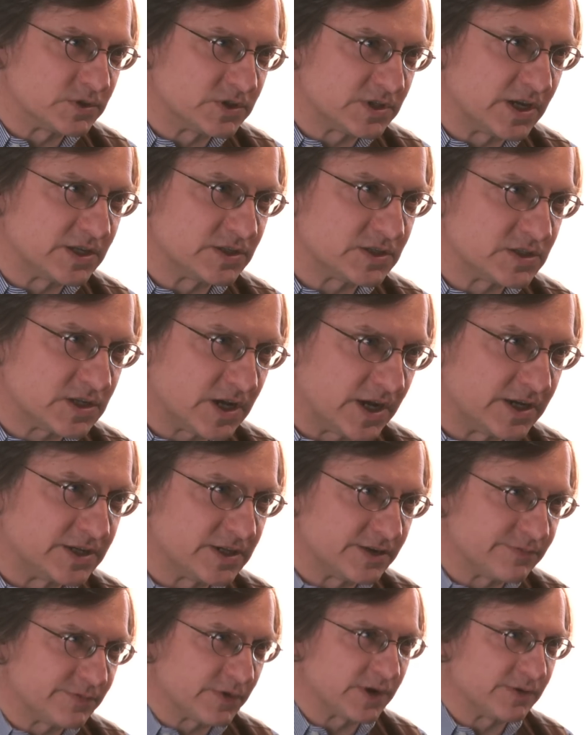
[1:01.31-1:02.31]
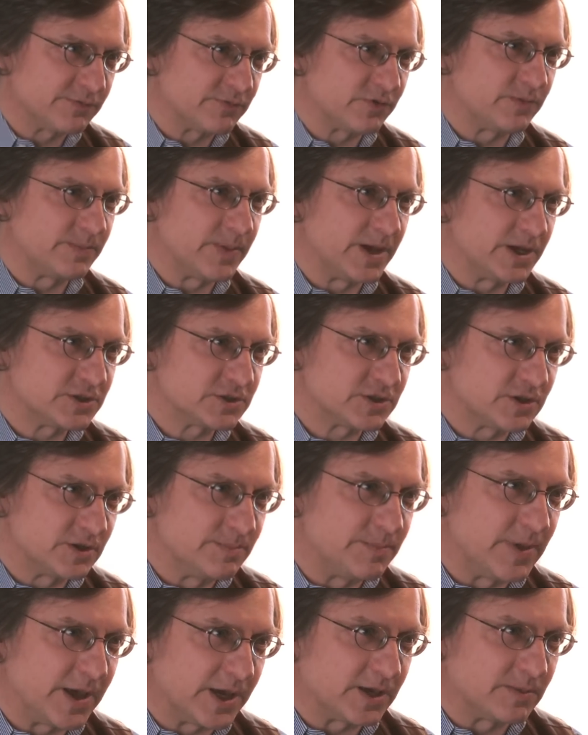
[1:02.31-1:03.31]
present scientific information
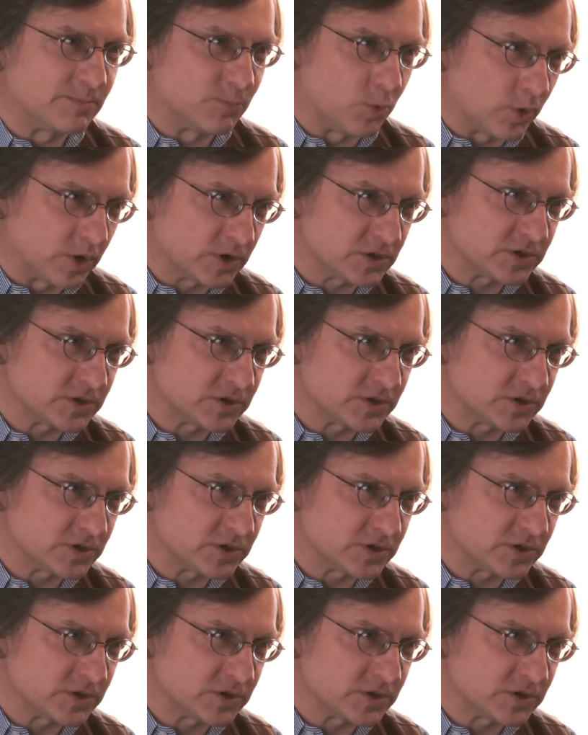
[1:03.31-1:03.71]
and make it more